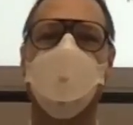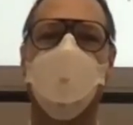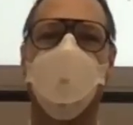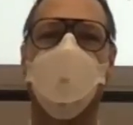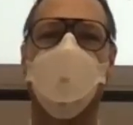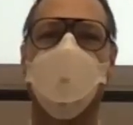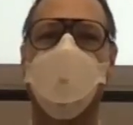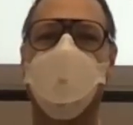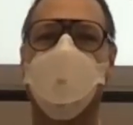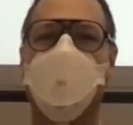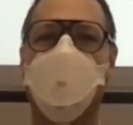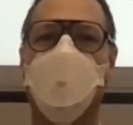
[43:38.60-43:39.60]
for
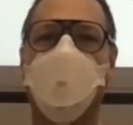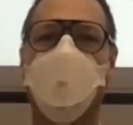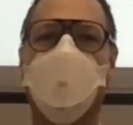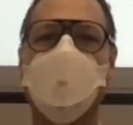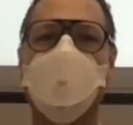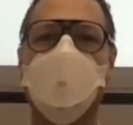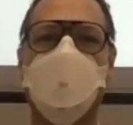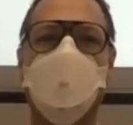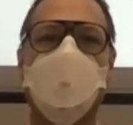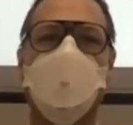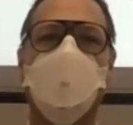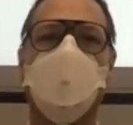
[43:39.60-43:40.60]
10 more minutes.
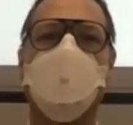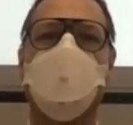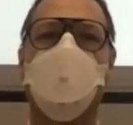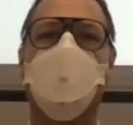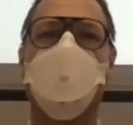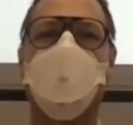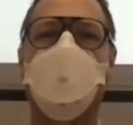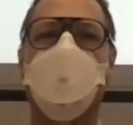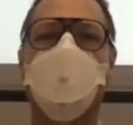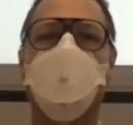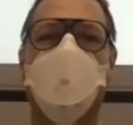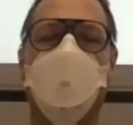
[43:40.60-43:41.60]
So
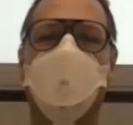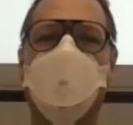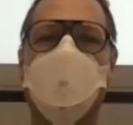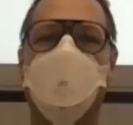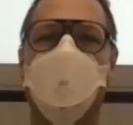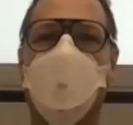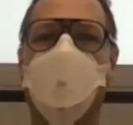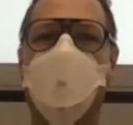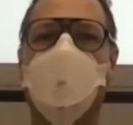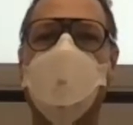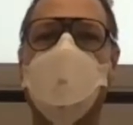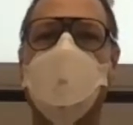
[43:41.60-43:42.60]
here you have these
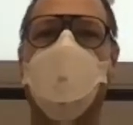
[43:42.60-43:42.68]
fibers,